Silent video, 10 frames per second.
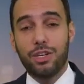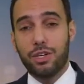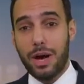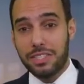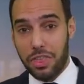
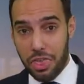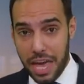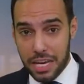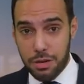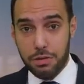So as a
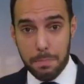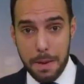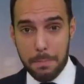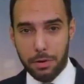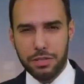thank you to
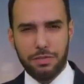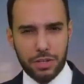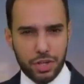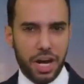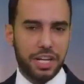members of the
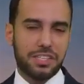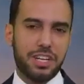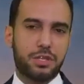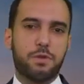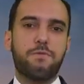China
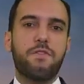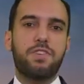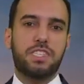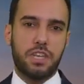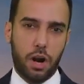Uncensored
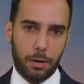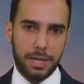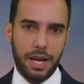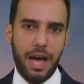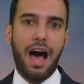50 Cent
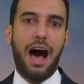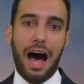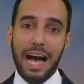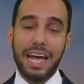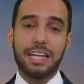Army,
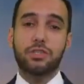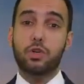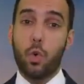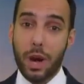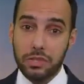I
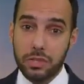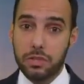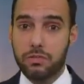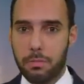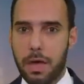answer
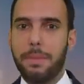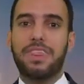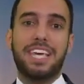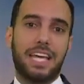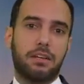questions from them
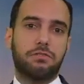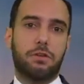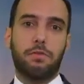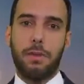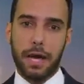at the end of
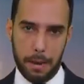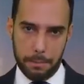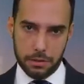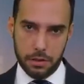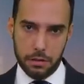some of my
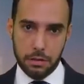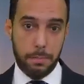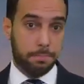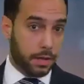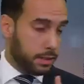episodes.
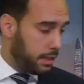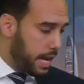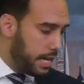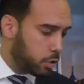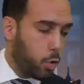
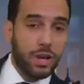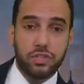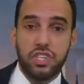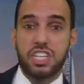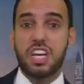Today's
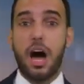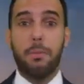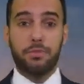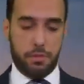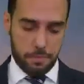question
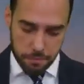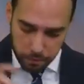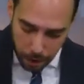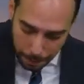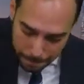comes
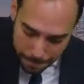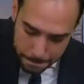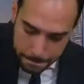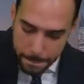from